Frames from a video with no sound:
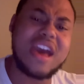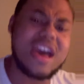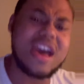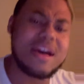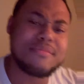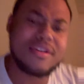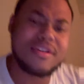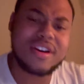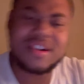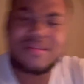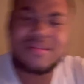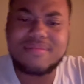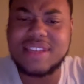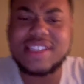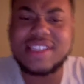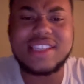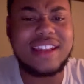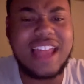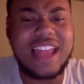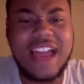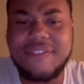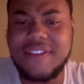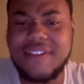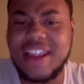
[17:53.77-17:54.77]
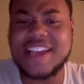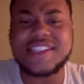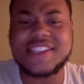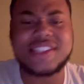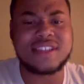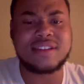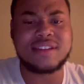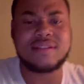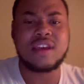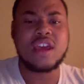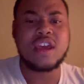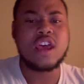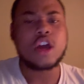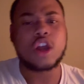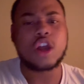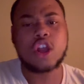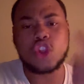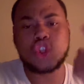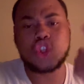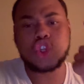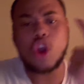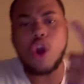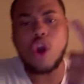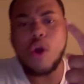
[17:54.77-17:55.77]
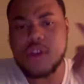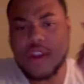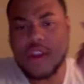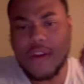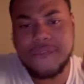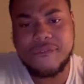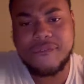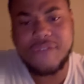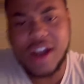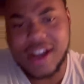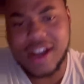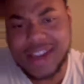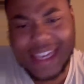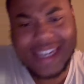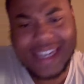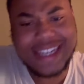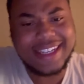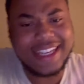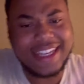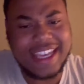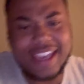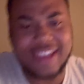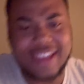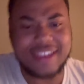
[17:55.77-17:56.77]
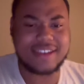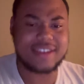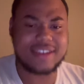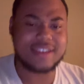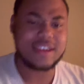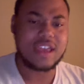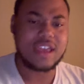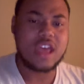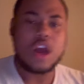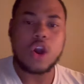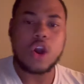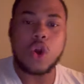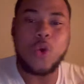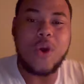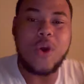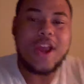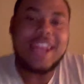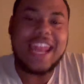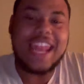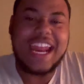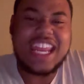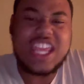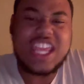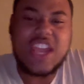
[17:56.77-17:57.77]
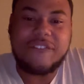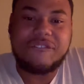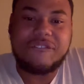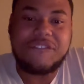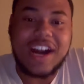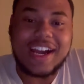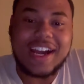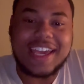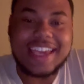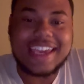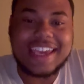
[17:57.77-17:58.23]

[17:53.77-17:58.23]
bro. This is a life lesson. Control your fucking dick. Quit letting your fucking